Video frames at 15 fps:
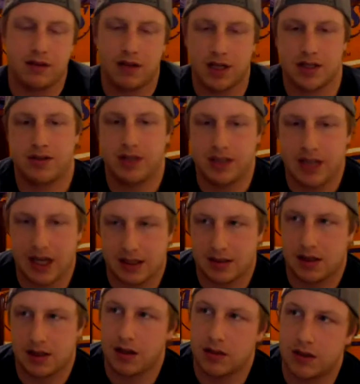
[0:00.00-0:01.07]
the luxury tax
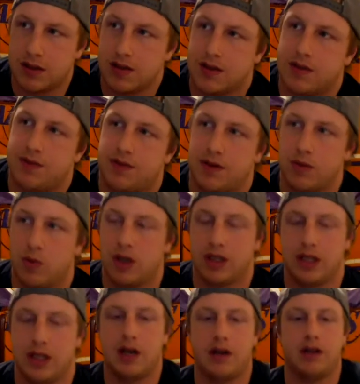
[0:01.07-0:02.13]
dollars for
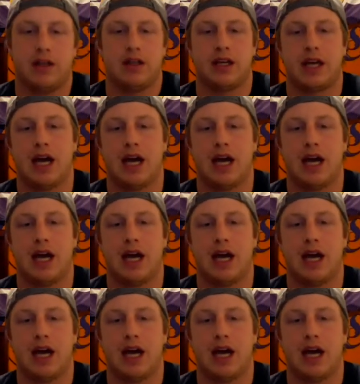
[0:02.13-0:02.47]
1 year and then the